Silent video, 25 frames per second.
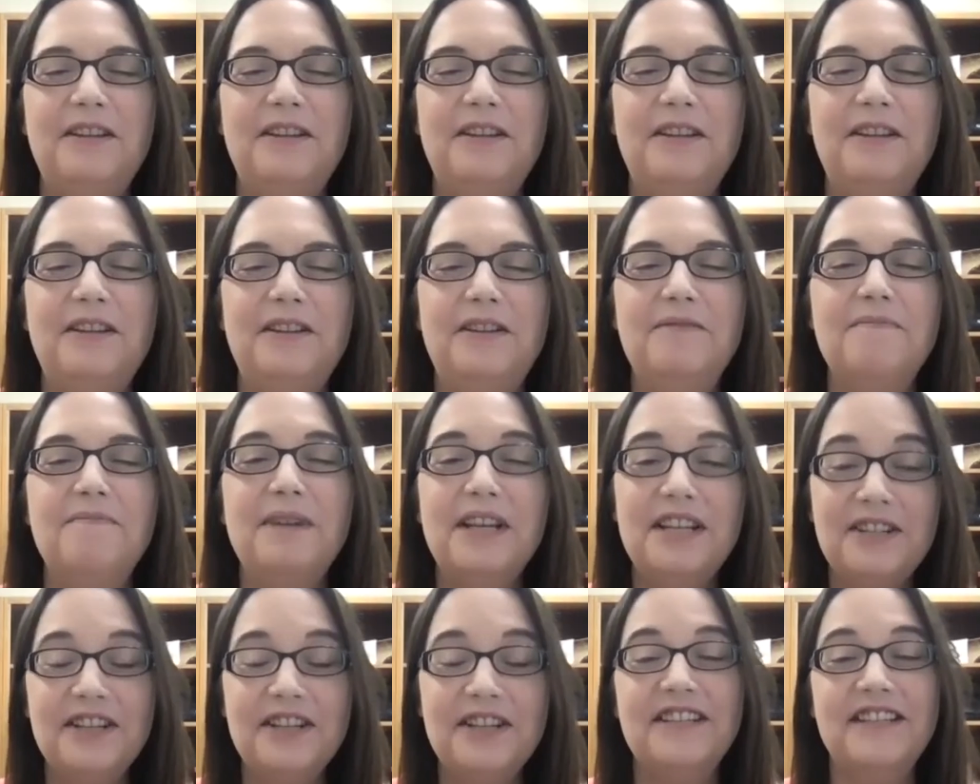You
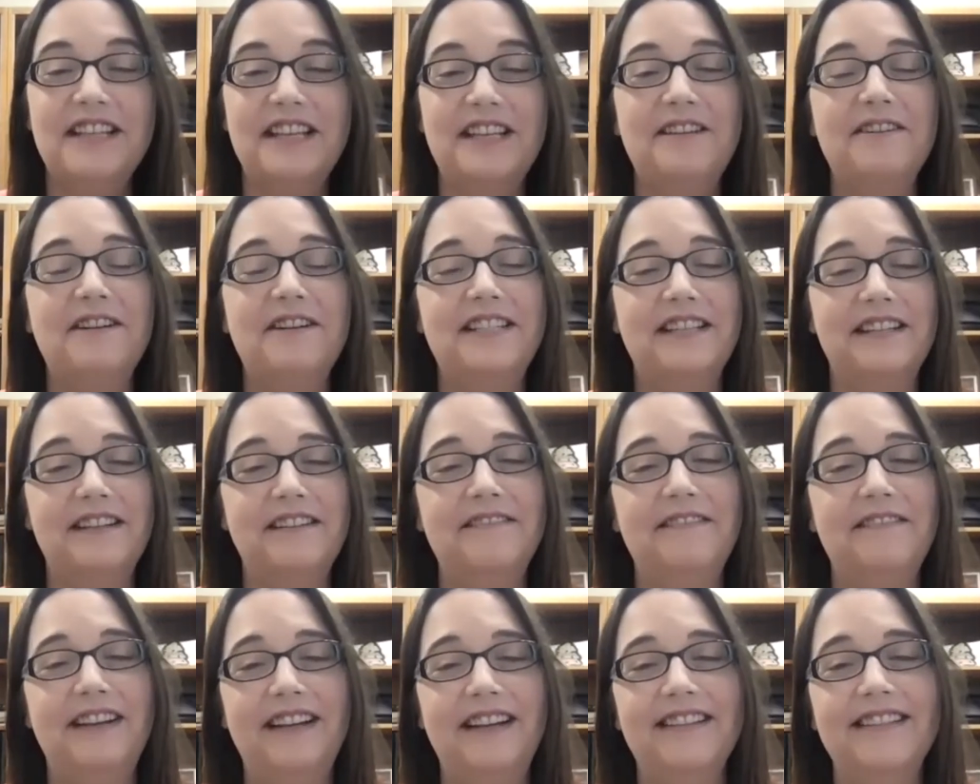mentioned that you
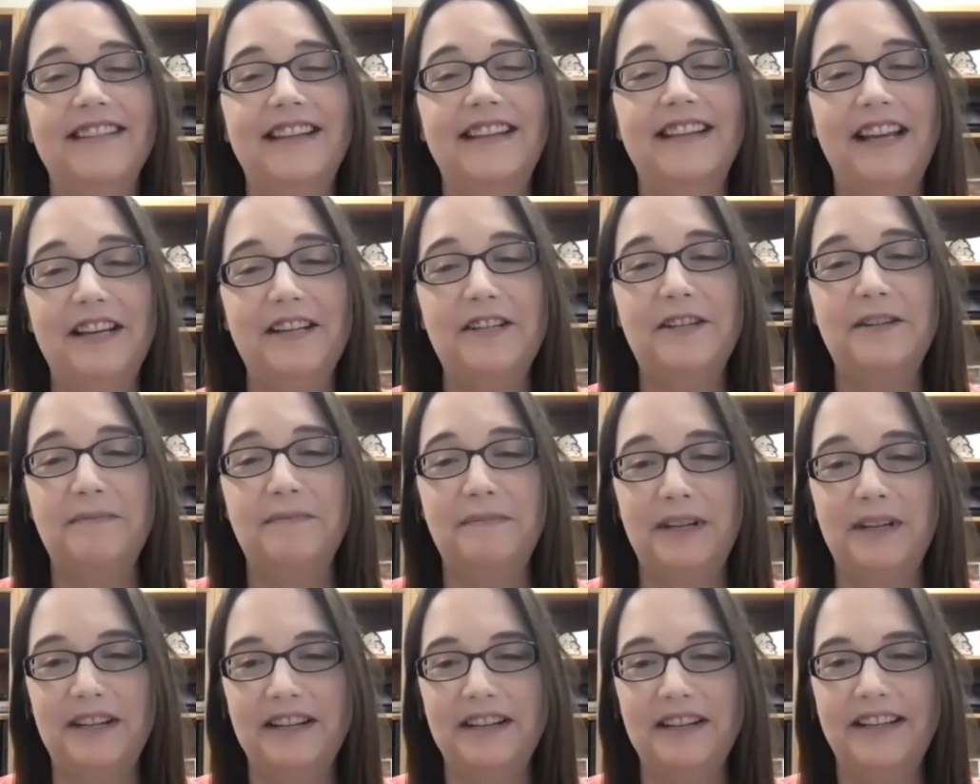identify as an Asian
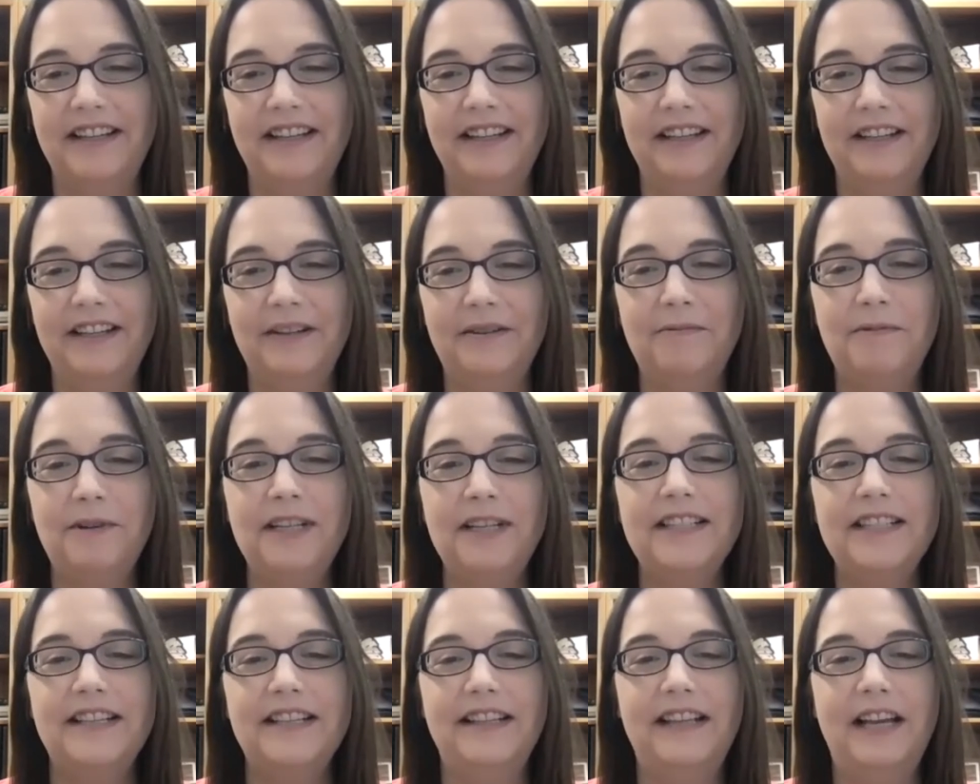American. What
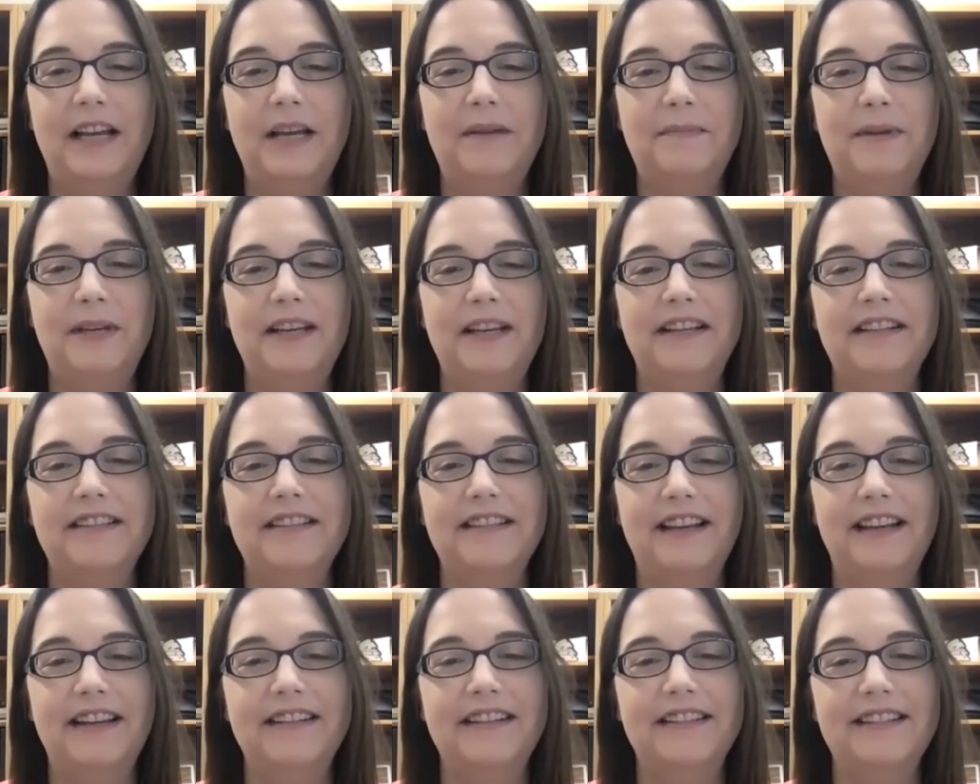is it like being a
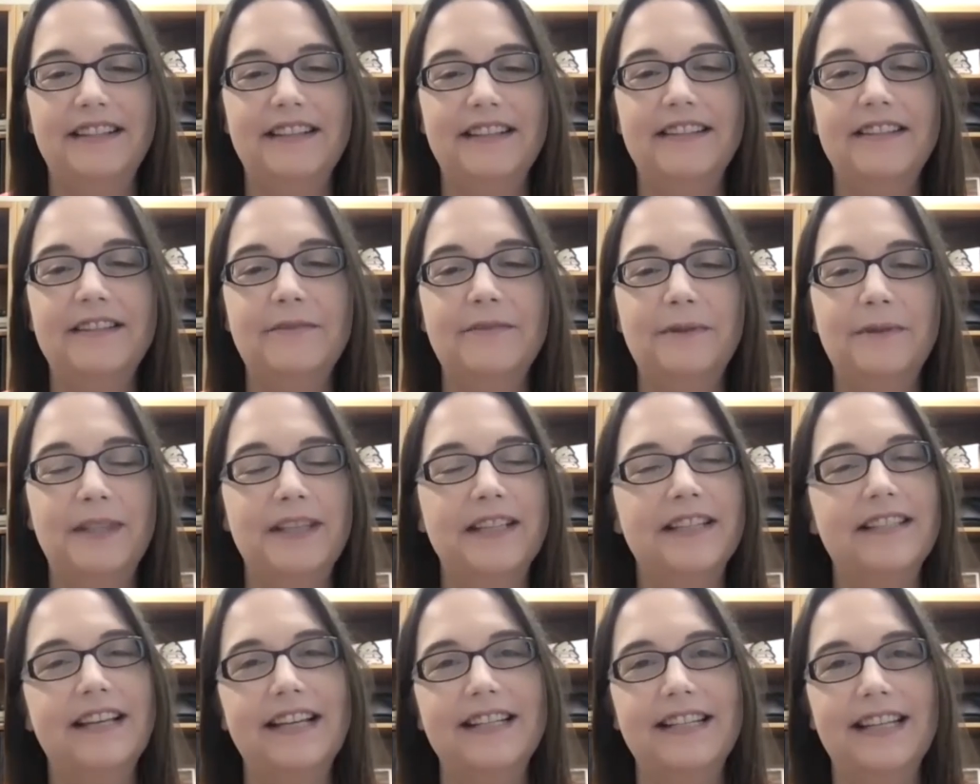scientist with
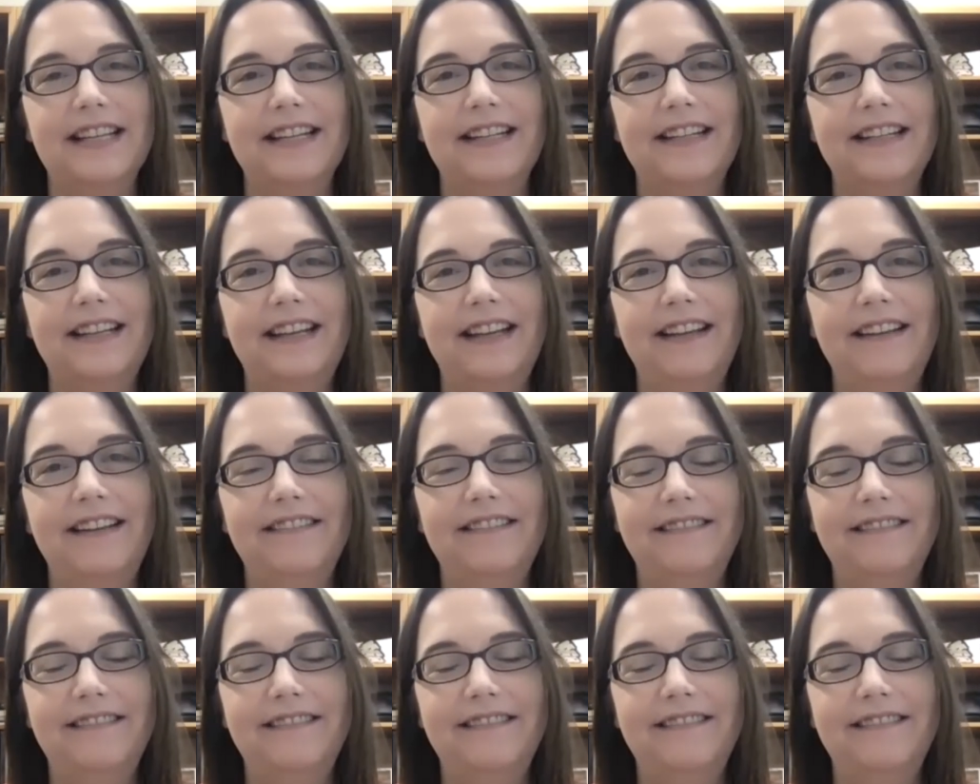this identity?